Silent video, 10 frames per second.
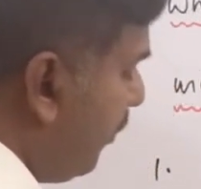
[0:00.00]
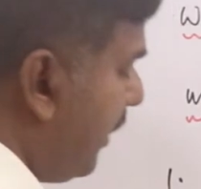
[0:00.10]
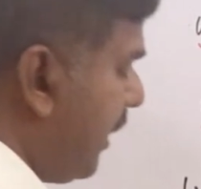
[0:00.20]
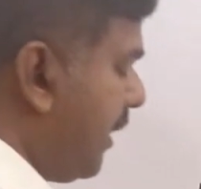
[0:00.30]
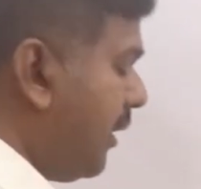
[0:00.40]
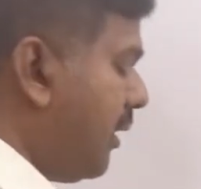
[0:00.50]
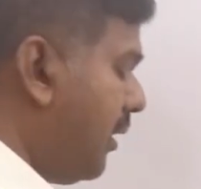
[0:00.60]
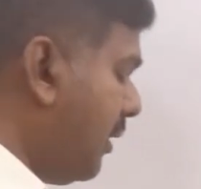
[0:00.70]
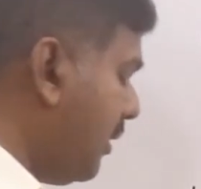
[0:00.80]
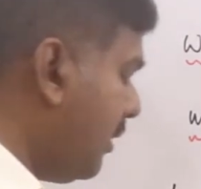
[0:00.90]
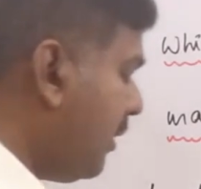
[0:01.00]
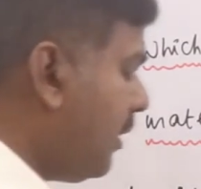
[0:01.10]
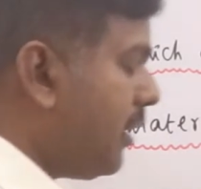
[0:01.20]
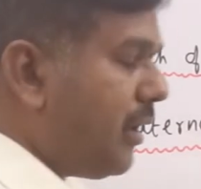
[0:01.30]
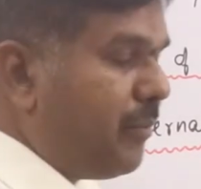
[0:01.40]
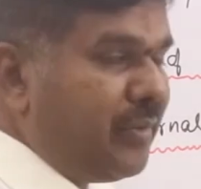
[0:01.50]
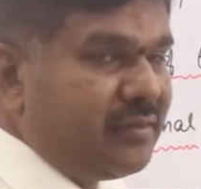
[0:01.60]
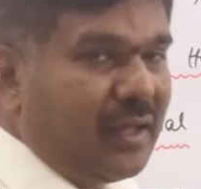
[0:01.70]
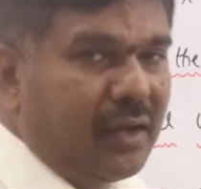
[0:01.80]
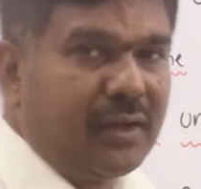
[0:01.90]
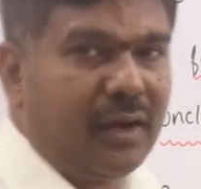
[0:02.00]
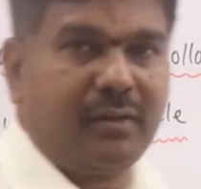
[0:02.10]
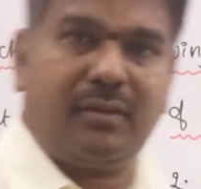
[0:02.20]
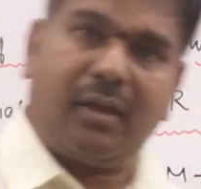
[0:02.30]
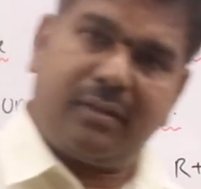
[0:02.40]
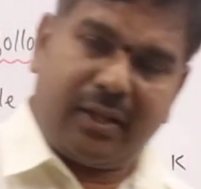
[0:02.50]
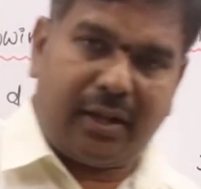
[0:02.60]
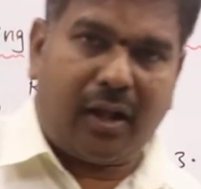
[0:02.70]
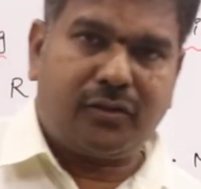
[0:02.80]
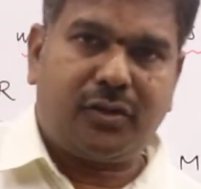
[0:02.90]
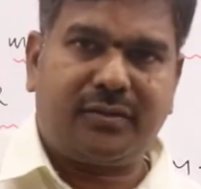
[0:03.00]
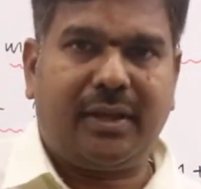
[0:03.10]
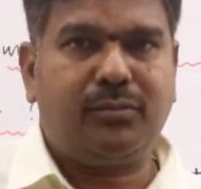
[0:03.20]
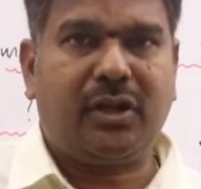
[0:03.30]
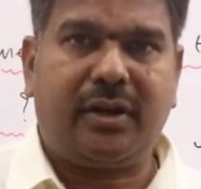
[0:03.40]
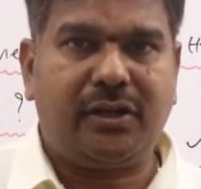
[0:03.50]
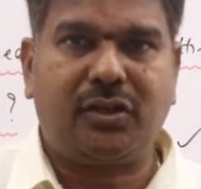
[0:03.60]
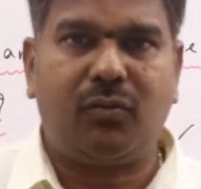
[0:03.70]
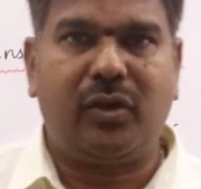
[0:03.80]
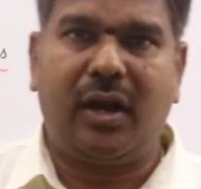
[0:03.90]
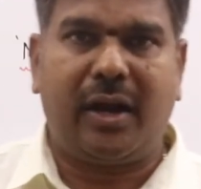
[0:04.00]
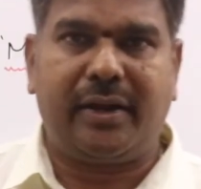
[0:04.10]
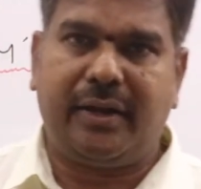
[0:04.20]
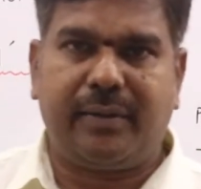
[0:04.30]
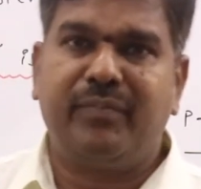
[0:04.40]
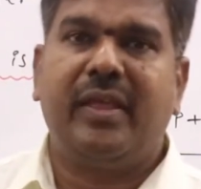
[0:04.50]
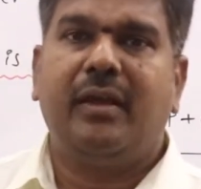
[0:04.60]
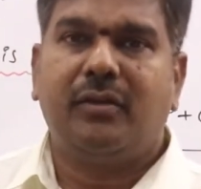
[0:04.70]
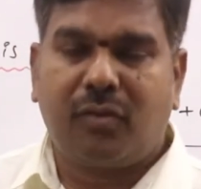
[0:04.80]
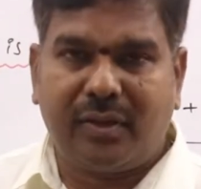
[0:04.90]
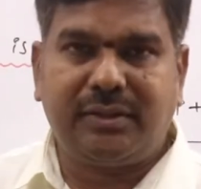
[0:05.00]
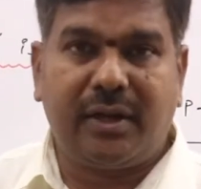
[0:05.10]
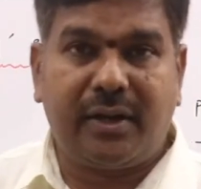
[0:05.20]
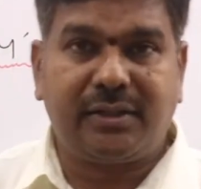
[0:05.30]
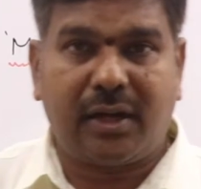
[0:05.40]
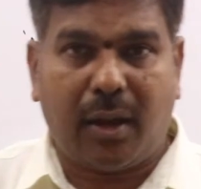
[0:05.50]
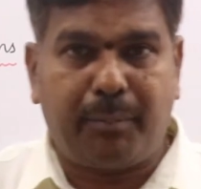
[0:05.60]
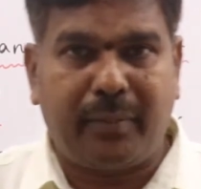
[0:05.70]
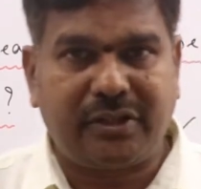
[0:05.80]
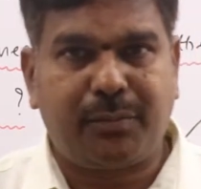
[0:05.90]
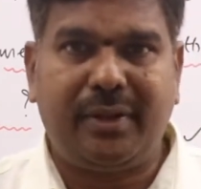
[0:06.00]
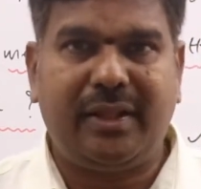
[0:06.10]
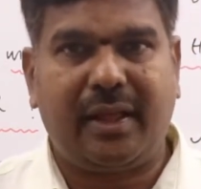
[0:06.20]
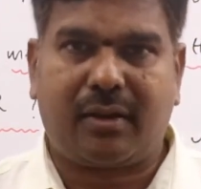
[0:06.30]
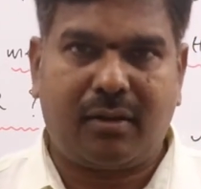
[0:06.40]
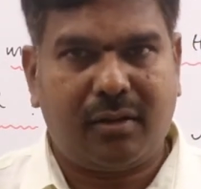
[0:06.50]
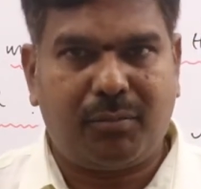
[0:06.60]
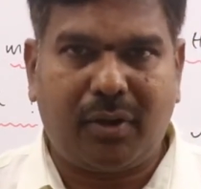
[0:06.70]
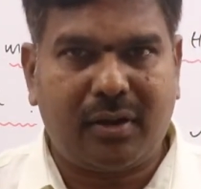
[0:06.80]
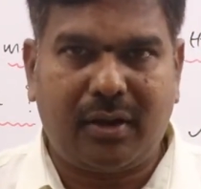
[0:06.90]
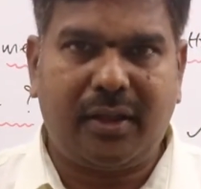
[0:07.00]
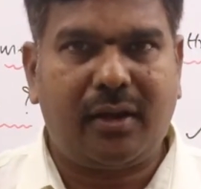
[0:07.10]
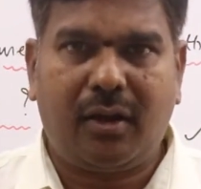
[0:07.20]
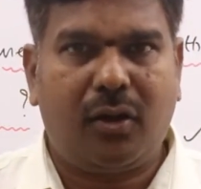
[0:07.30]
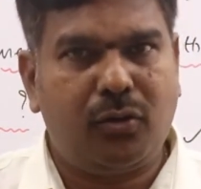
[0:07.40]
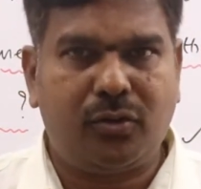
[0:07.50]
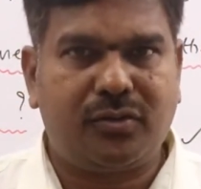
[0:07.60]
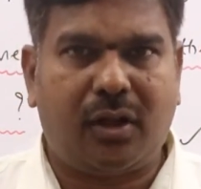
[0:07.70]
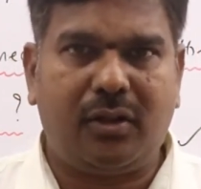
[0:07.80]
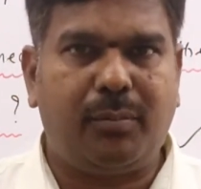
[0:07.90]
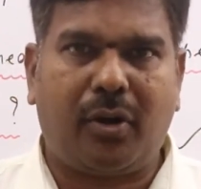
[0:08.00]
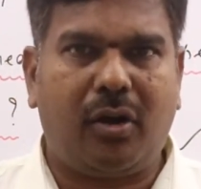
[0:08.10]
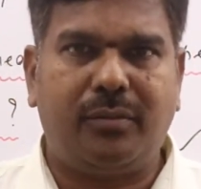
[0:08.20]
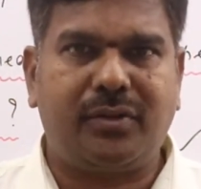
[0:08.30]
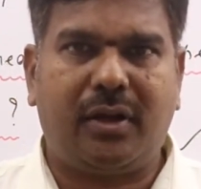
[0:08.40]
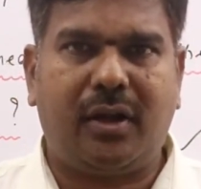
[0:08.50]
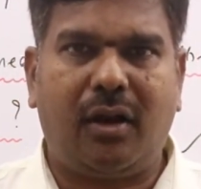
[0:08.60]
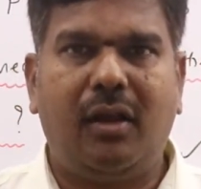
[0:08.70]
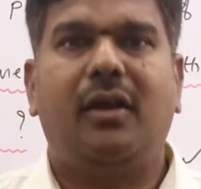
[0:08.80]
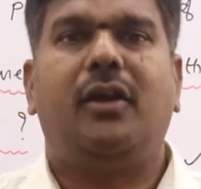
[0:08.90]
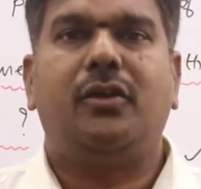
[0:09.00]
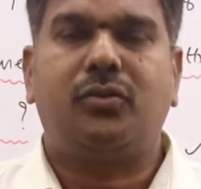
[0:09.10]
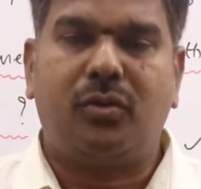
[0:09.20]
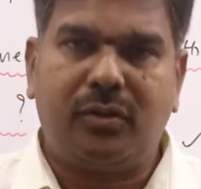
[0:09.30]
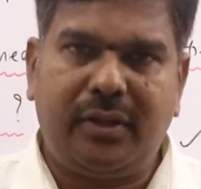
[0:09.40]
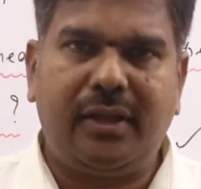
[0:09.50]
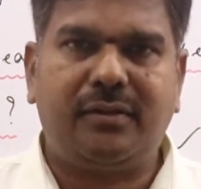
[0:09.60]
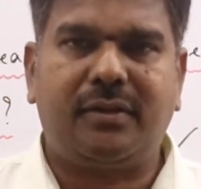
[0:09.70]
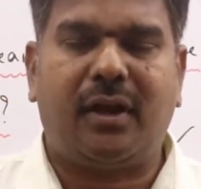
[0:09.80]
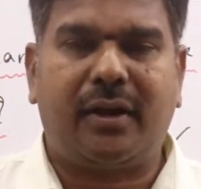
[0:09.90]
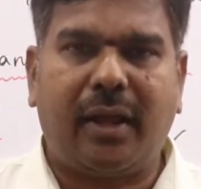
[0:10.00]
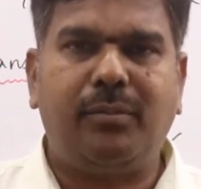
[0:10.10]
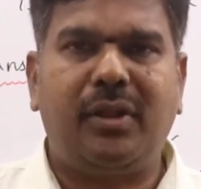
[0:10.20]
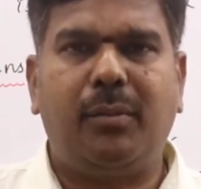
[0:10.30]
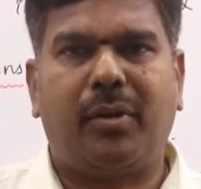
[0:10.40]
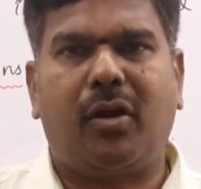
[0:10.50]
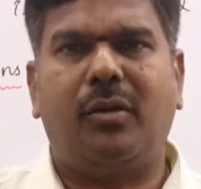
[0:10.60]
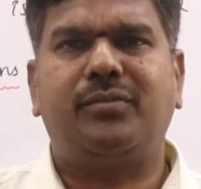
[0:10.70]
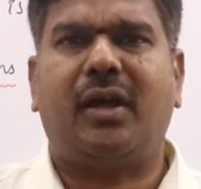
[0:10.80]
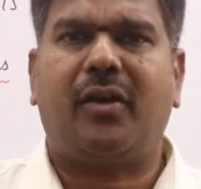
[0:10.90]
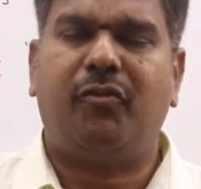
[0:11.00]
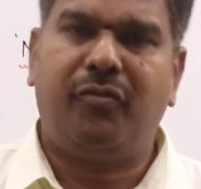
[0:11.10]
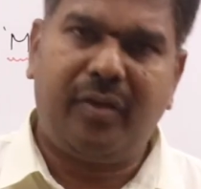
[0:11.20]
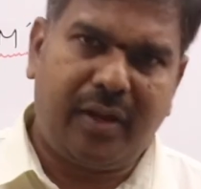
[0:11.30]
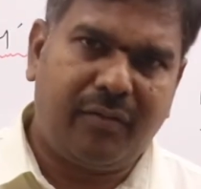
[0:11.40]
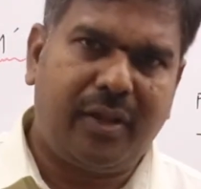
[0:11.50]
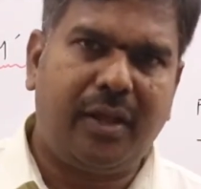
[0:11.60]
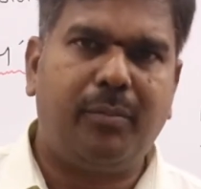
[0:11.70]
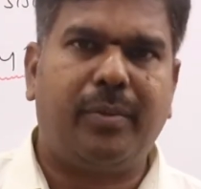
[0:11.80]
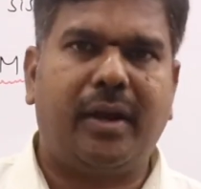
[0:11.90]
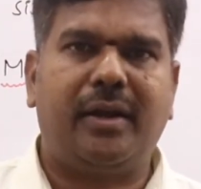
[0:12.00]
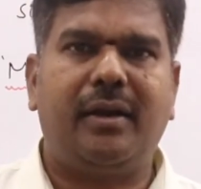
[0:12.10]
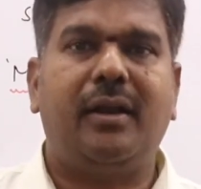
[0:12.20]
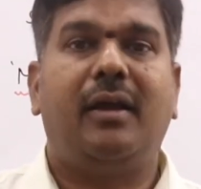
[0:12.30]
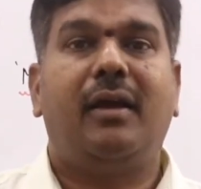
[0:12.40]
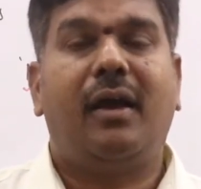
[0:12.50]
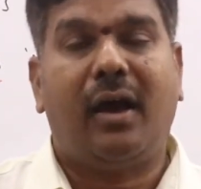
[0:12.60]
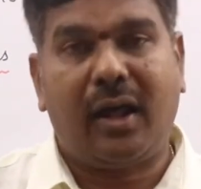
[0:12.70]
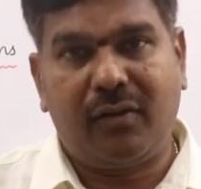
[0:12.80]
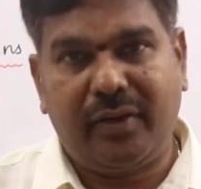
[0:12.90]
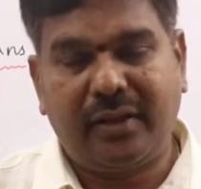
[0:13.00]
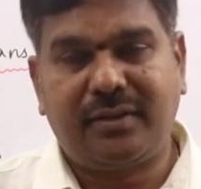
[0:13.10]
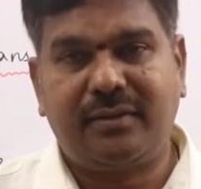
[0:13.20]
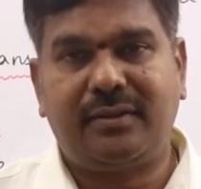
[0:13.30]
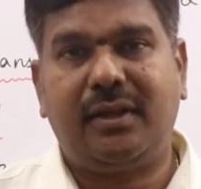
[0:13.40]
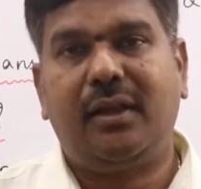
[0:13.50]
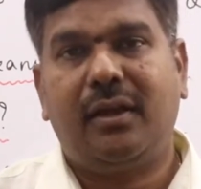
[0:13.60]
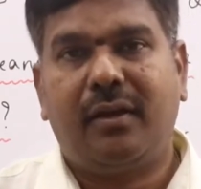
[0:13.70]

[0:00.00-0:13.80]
will be getting M is the uncle. There also same generation we got it. So one generation up must be there. Ma, clear how to solve the problems and all. So these type 3 problems are very very important. Always see